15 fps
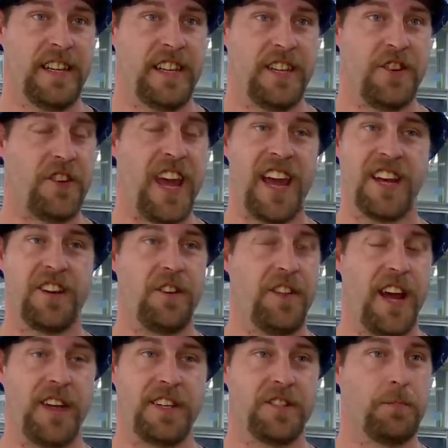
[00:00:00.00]
You can't do
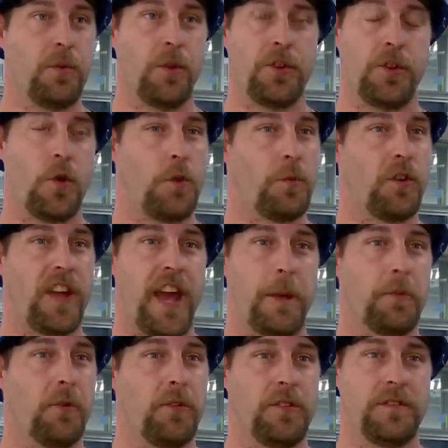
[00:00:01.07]
that just pulling normal
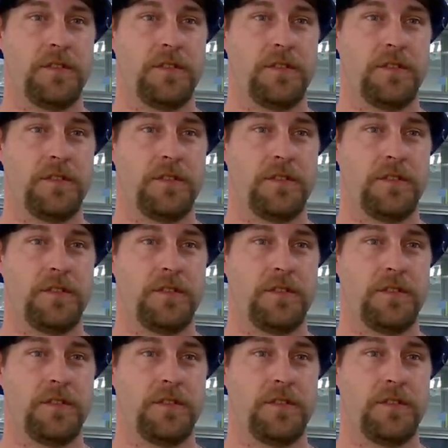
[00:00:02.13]
cable.